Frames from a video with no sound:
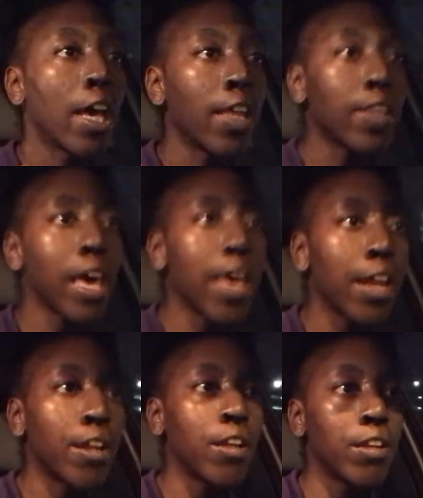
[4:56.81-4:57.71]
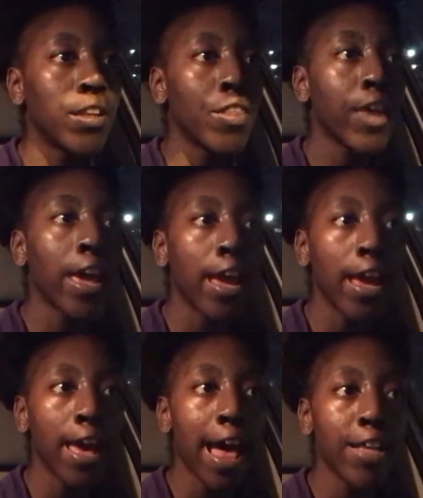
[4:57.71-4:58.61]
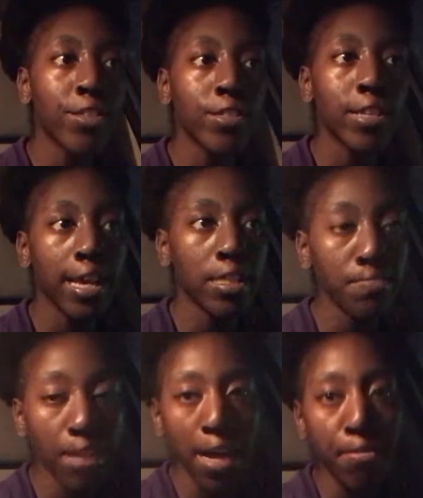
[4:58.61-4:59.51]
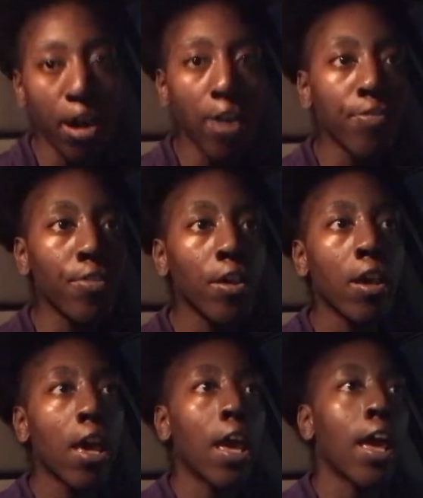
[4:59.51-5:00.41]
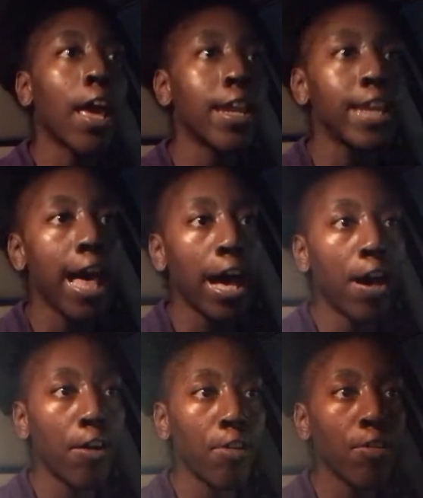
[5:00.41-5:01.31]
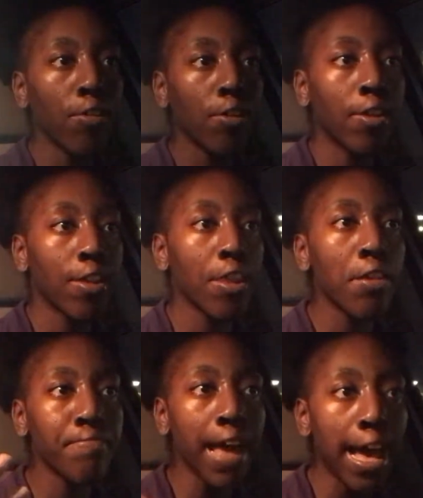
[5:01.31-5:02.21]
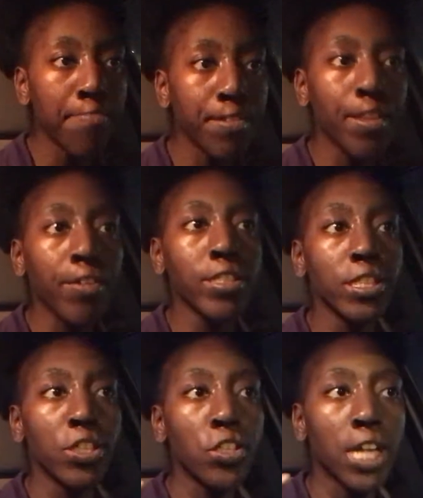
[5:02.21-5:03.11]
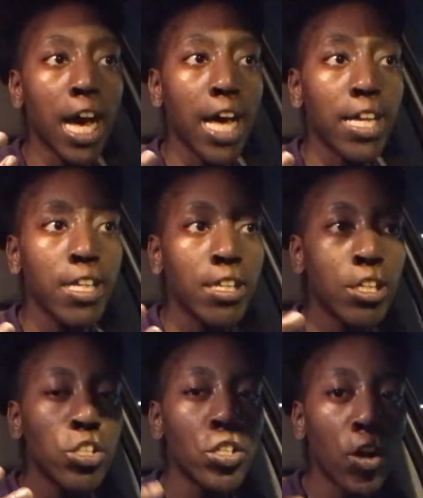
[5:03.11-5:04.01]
And then they had to take some time off, and now their bath, but they're still not, you